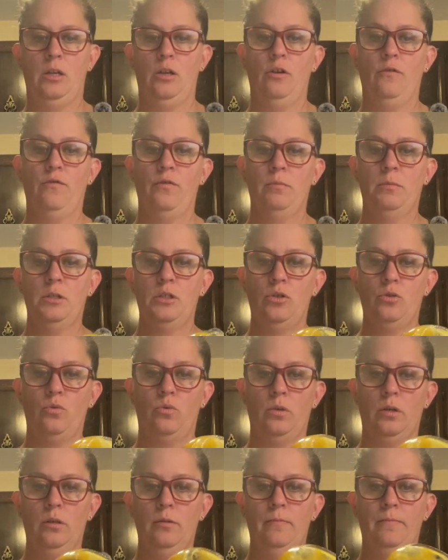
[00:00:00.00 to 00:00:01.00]
from the
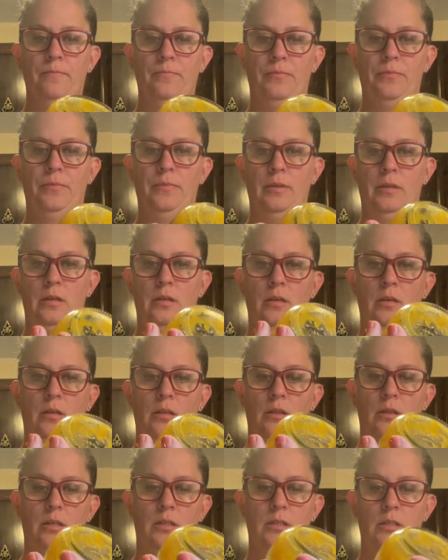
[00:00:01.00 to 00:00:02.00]
store.
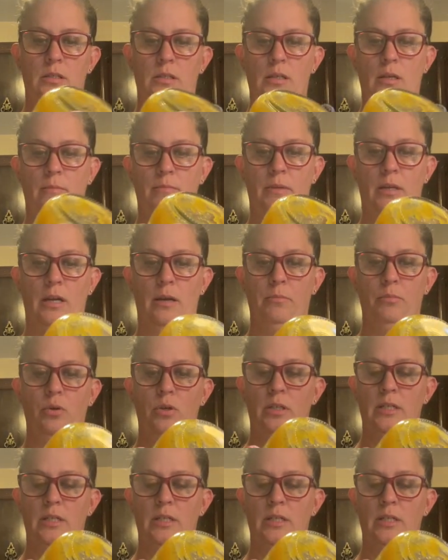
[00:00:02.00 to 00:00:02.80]
This is some that I put